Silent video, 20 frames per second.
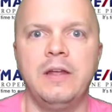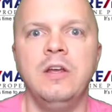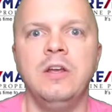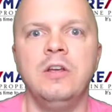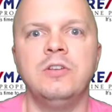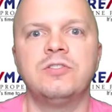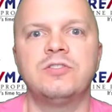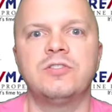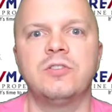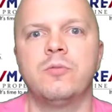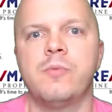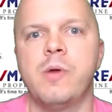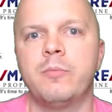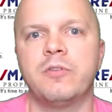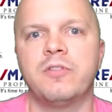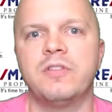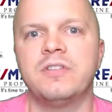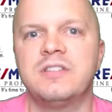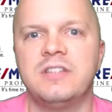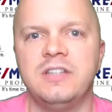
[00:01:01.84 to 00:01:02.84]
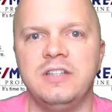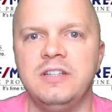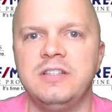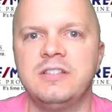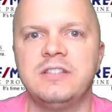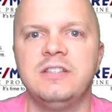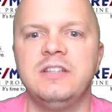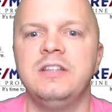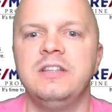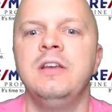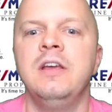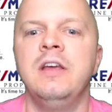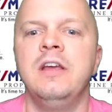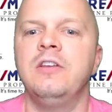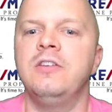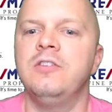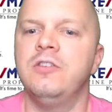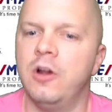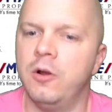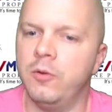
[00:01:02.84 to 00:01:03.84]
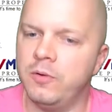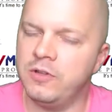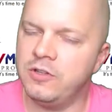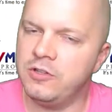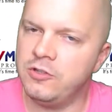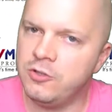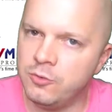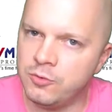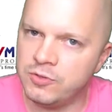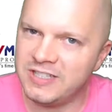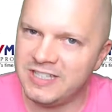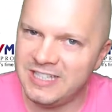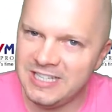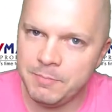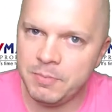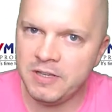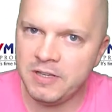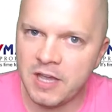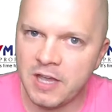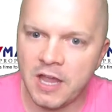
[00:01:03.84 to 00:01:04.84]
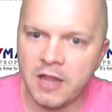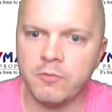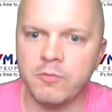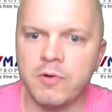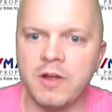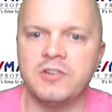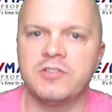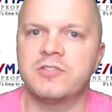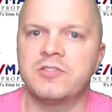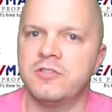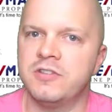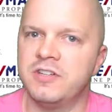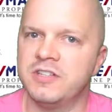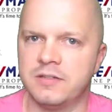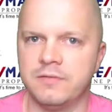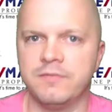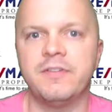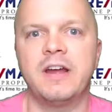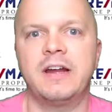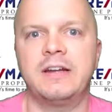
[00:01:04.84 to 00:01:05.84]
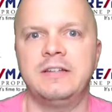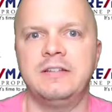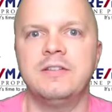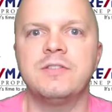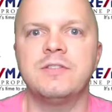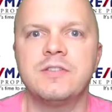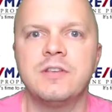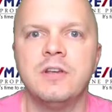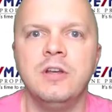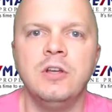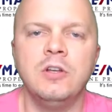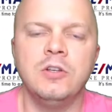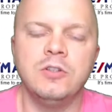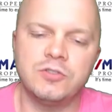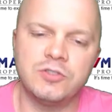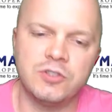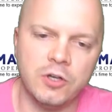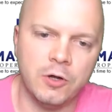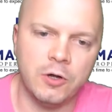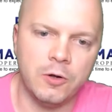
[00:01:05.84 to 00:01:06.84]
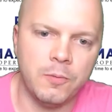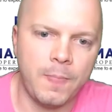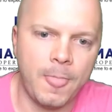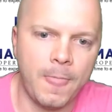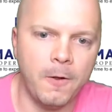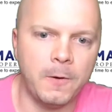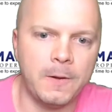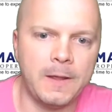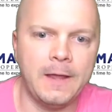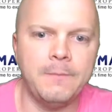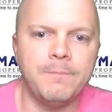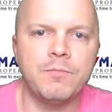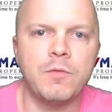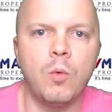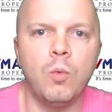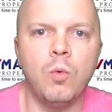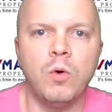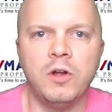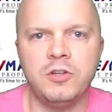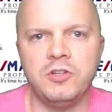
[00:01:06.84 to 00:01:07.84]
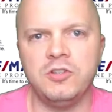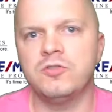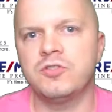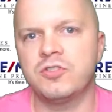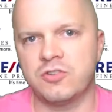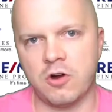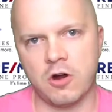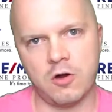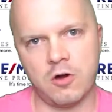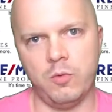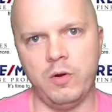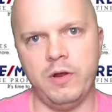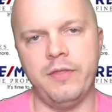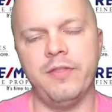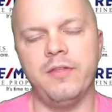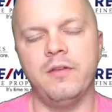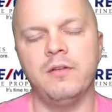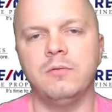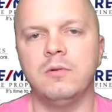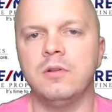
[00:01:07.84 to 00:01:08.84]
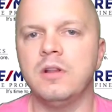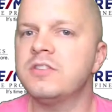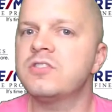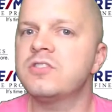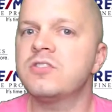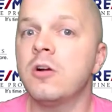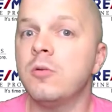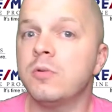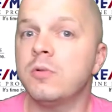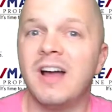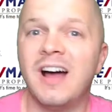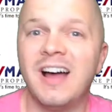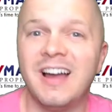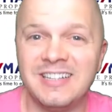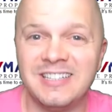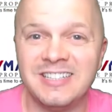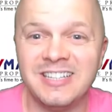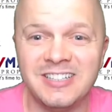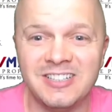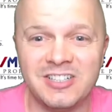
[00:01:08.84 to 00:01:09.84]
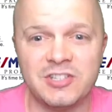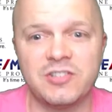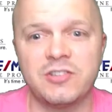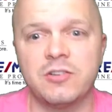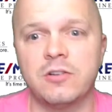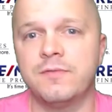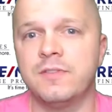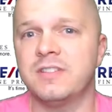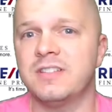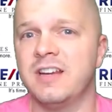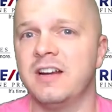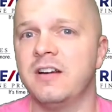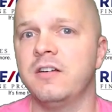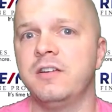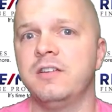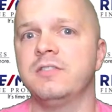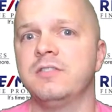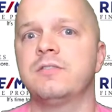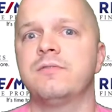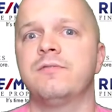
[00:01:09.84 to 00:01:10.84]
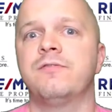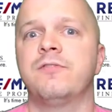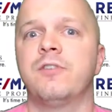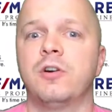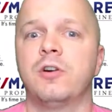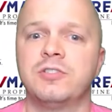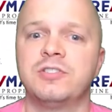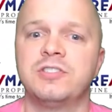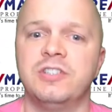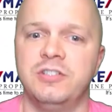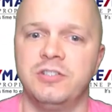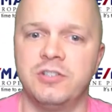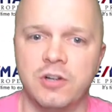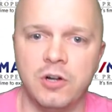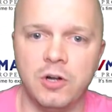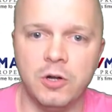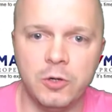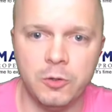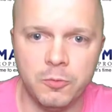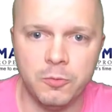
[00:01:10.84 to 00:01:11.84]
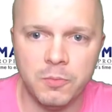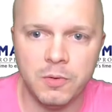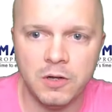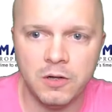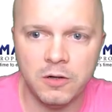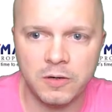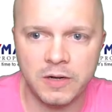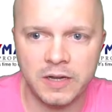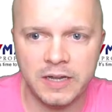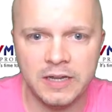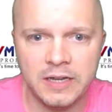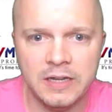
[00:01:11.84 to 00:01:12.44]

So remember, the CDC, use EPA-registered disinfectants. So, okay, what do you start with? Well, let's start with high-touch surface areas first in your home, okay?